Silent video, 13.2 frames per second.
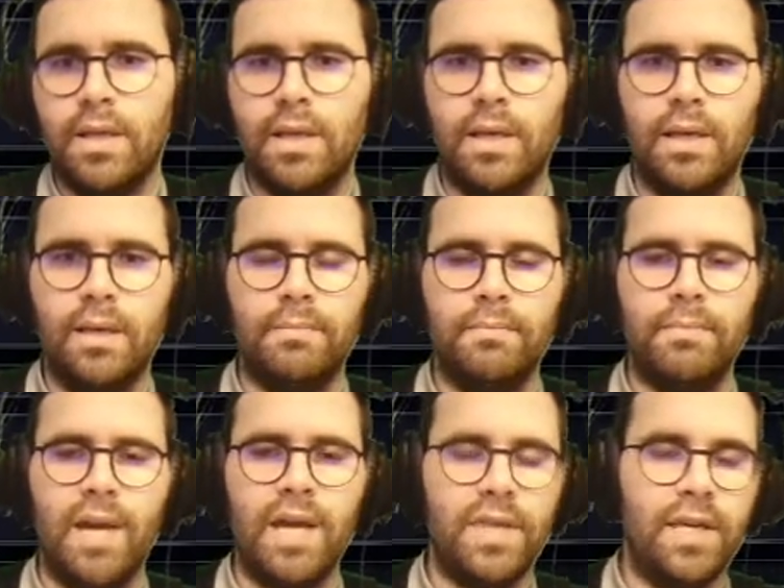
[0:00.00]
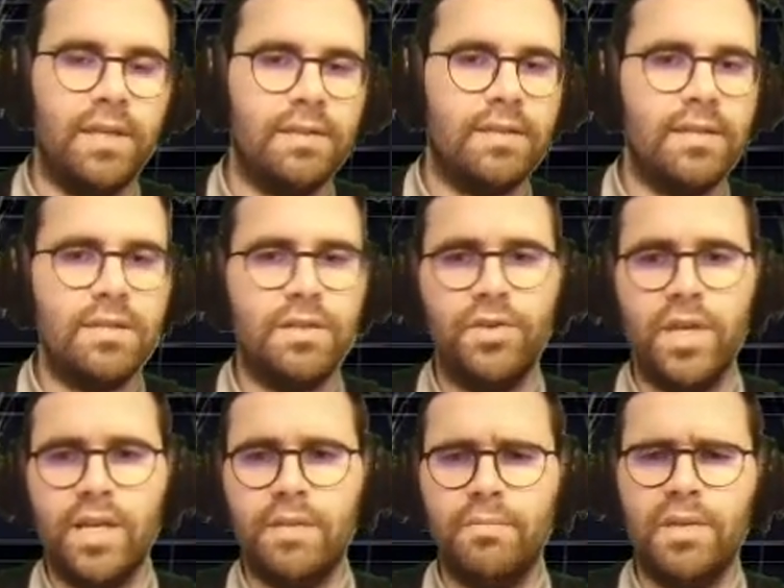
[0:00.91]
I think it does
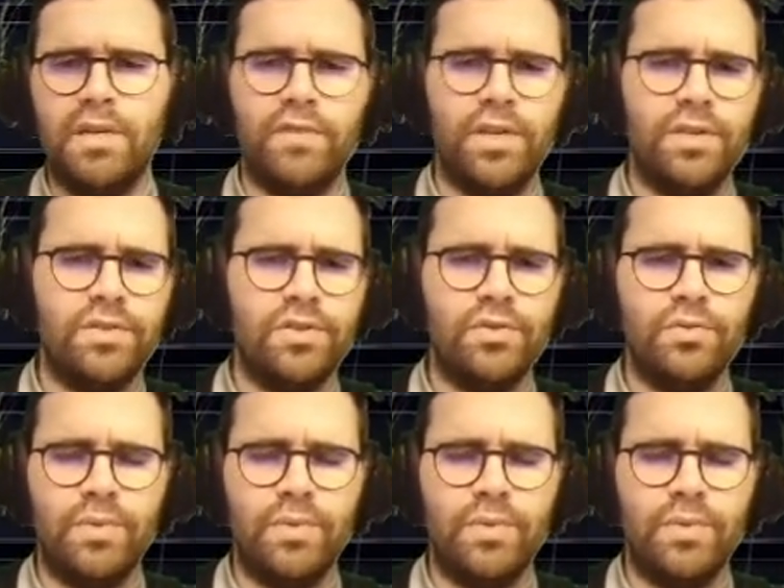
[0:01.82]
create a bit of an issue